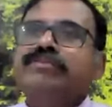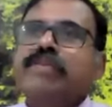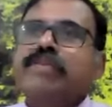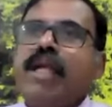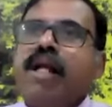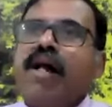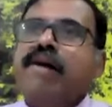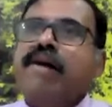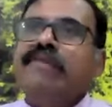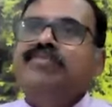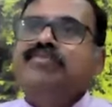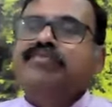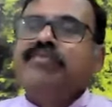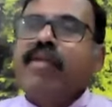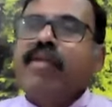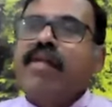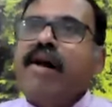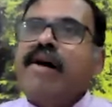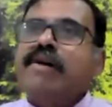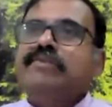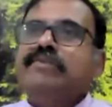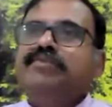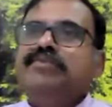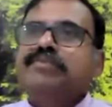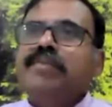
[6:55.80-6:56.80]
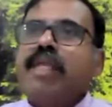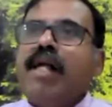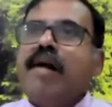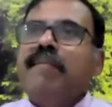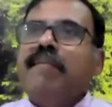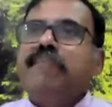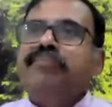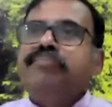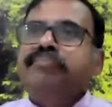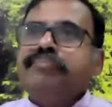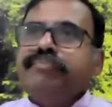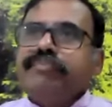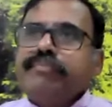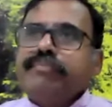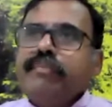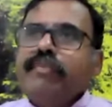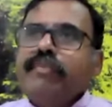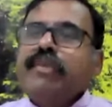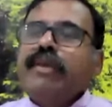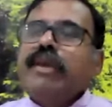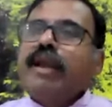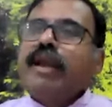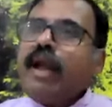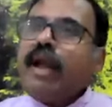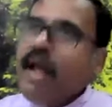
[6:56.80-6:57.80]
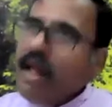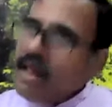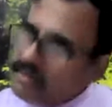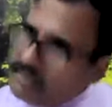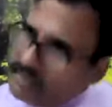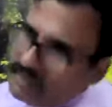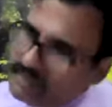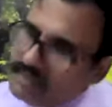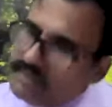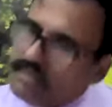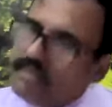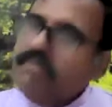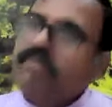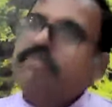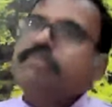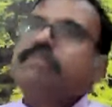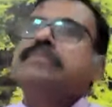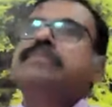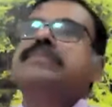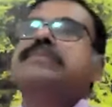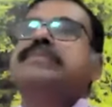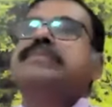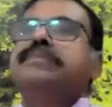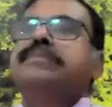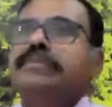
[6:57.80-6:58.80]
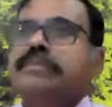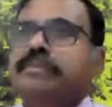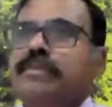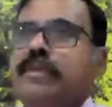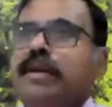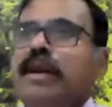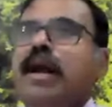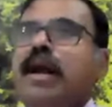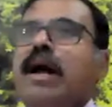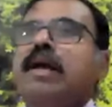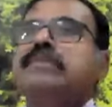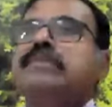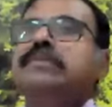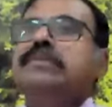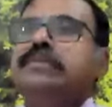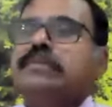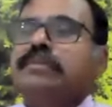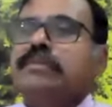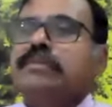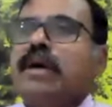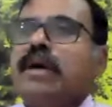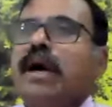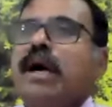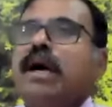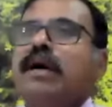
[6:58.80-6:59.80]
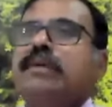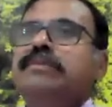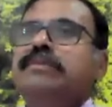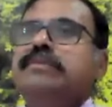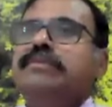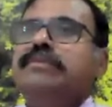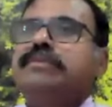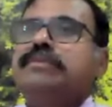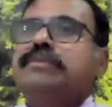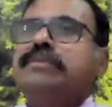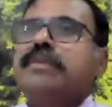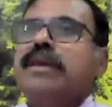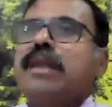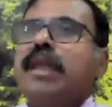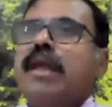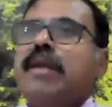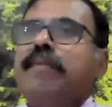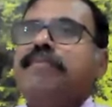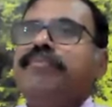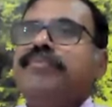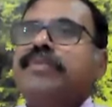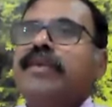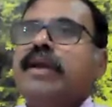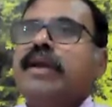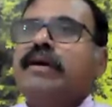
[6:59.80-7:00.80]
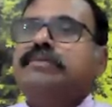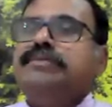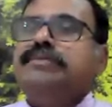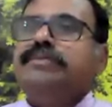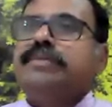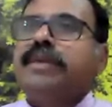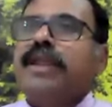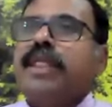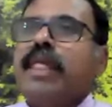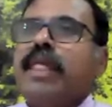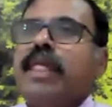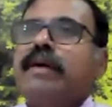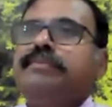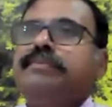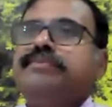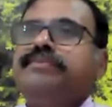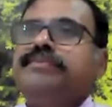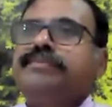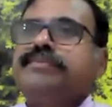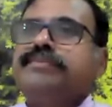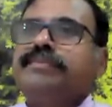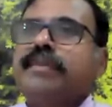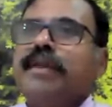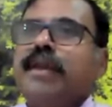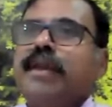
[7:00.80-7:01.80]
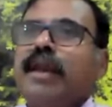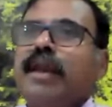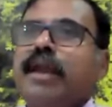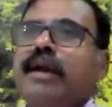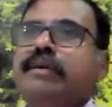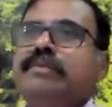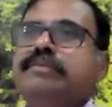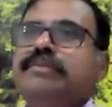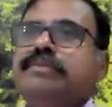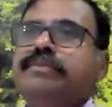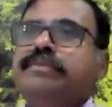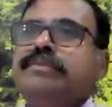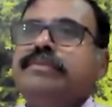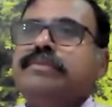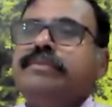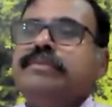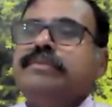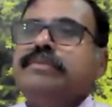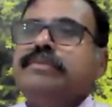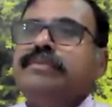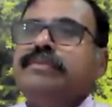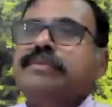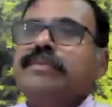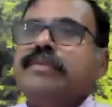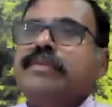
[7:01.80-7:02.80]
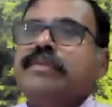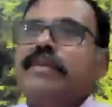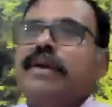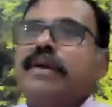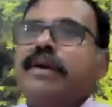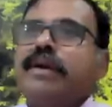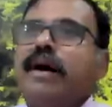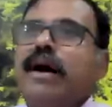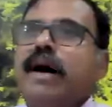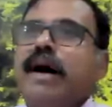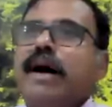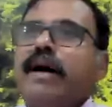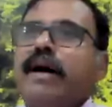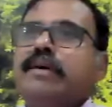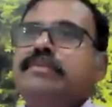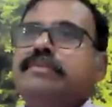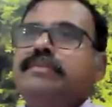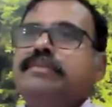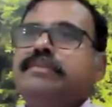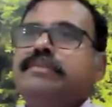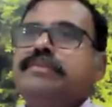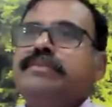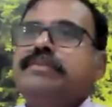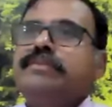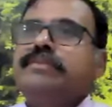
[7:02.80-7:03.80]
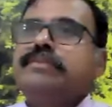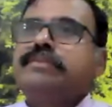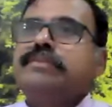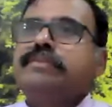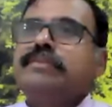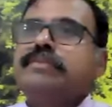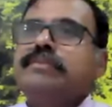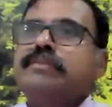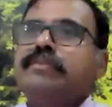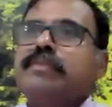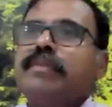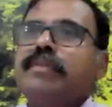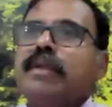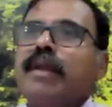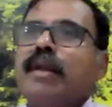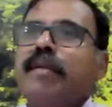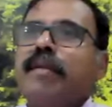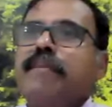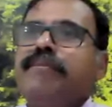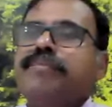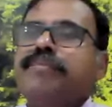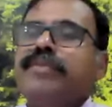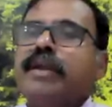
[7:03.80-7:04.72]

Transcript: is the Brahman. Now, that once that clarity is there, is